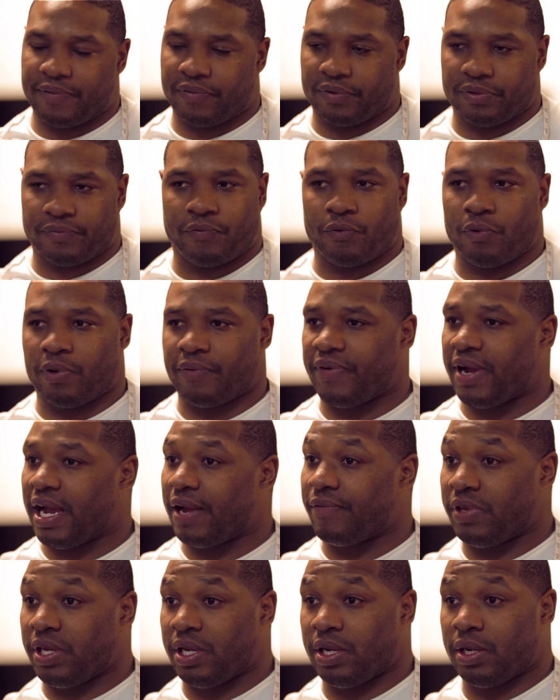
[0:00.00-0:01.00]
for 4 or
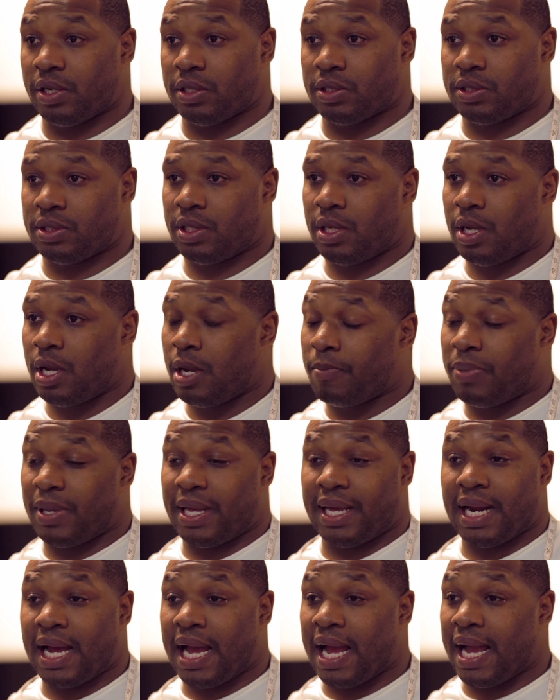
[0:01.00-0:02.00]
5 years, play
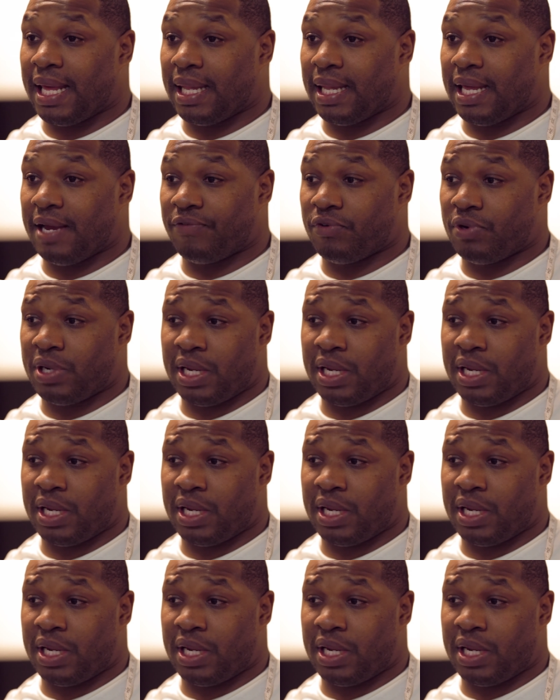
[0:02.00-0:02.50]
at a high level.